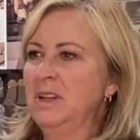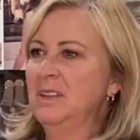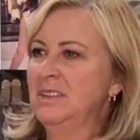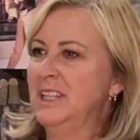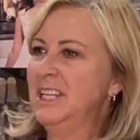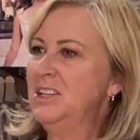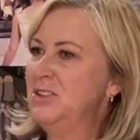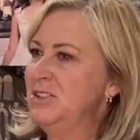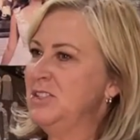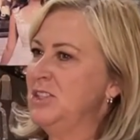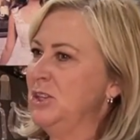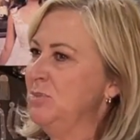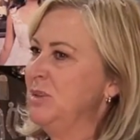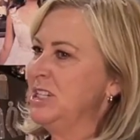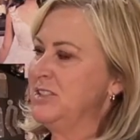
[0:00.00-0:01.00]
Thank you
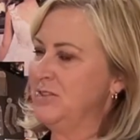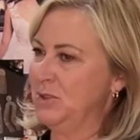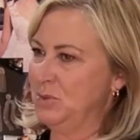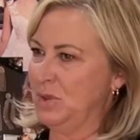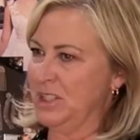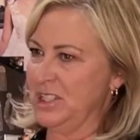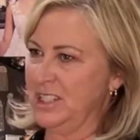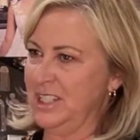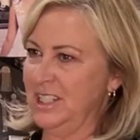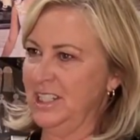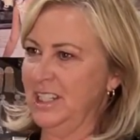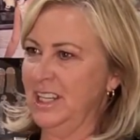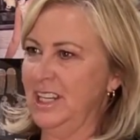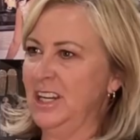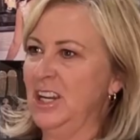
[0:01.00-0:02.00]
so much for watching
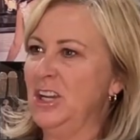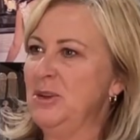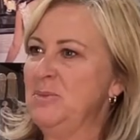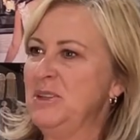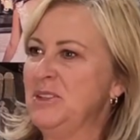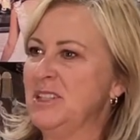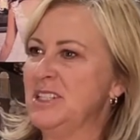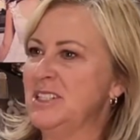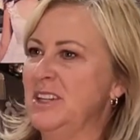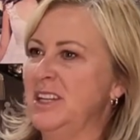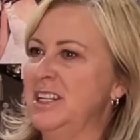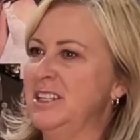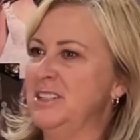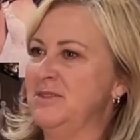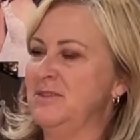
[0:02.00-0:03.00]
and I hope you're
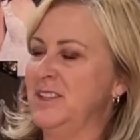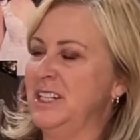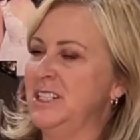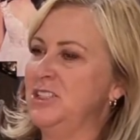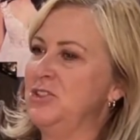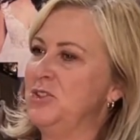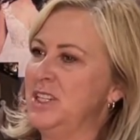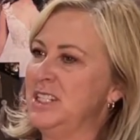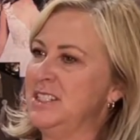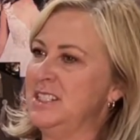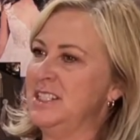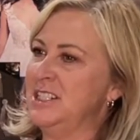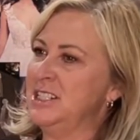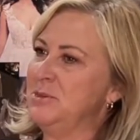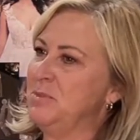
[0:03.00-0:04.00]
excited to find a dress
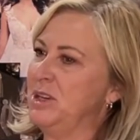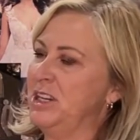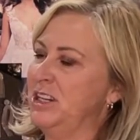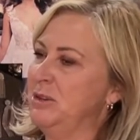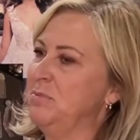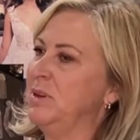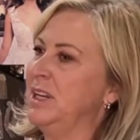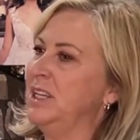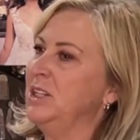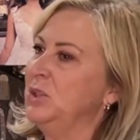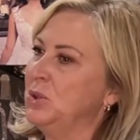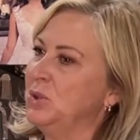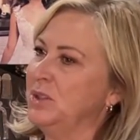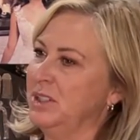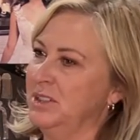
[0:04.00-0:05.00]
inspired by
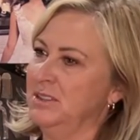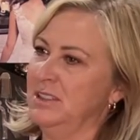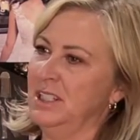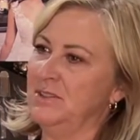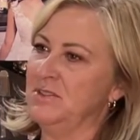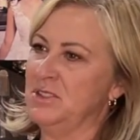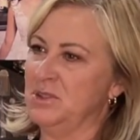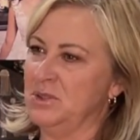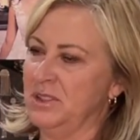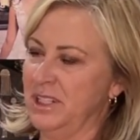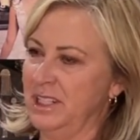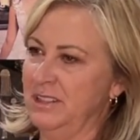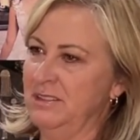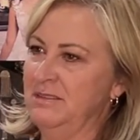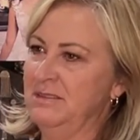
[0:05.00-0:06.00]
your love story.